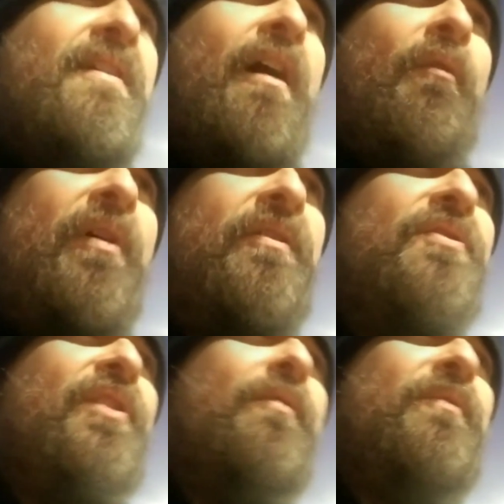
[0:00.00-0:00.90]
I wanted to
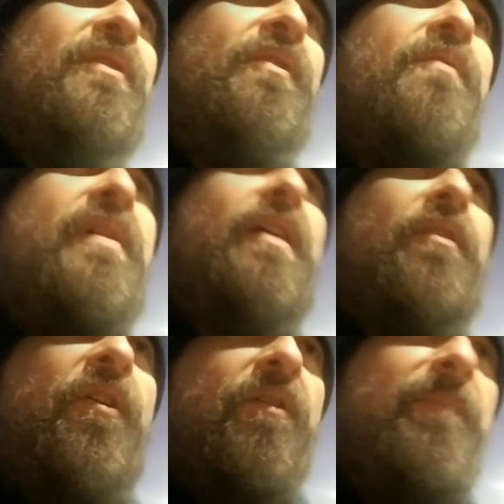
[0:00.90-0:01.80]
share with you that
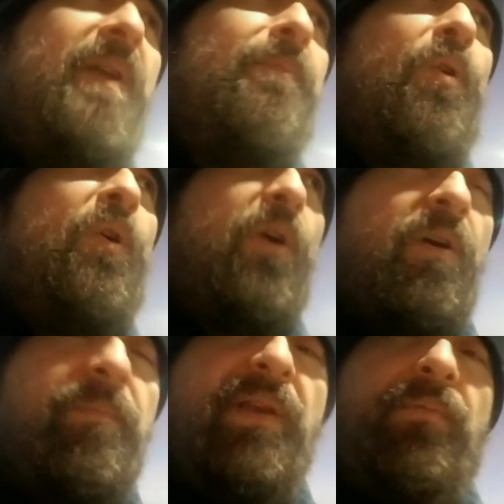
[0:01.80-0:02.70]
hurt people
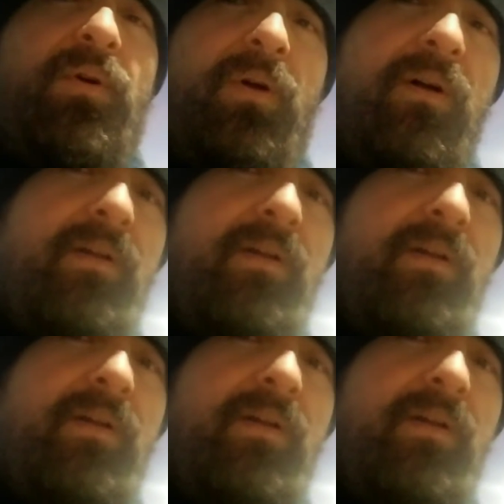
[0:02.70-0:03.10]
hurt people.